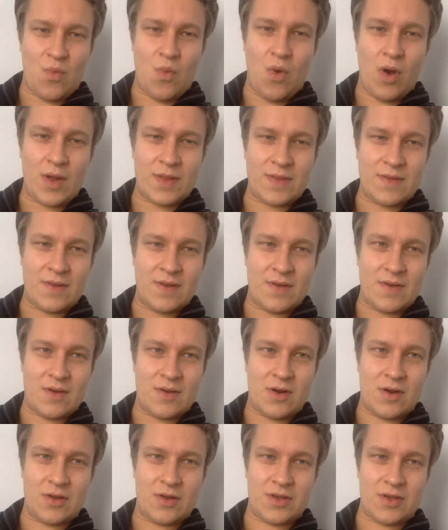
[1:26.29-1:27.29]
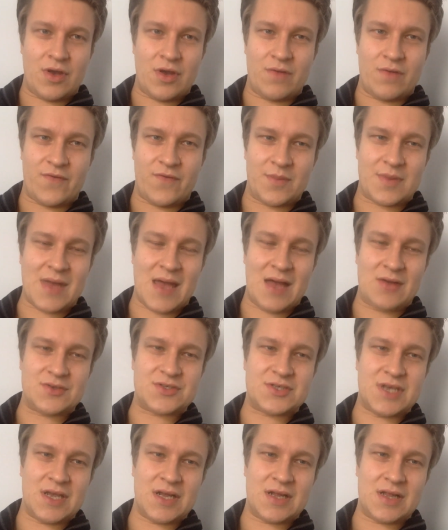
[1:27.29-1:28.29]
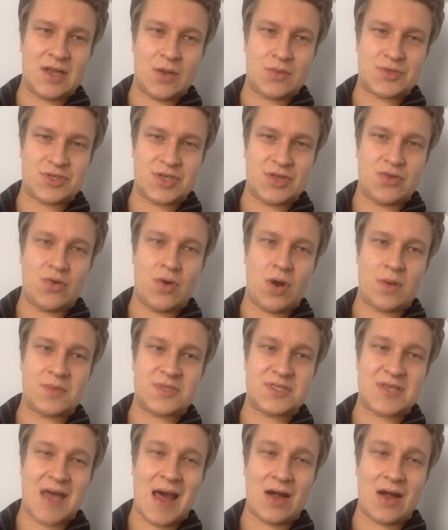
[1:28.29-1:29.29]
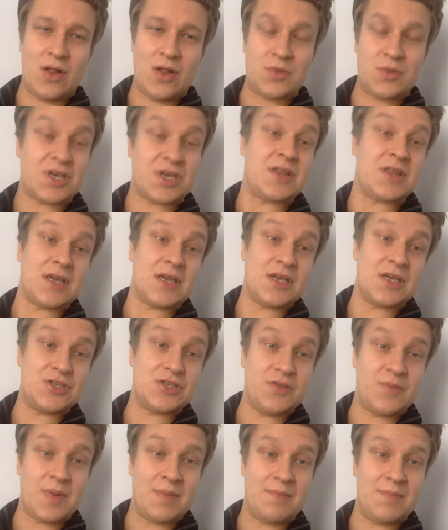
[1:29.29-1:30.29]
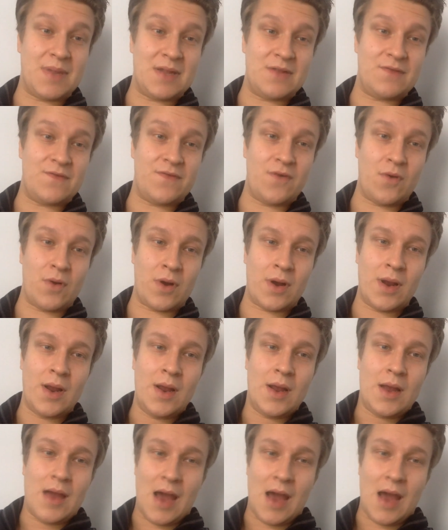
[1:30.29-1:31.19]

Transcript: One early on from Kyle Sinclair, which was a no-arms tackle, which I think he should have been binned for.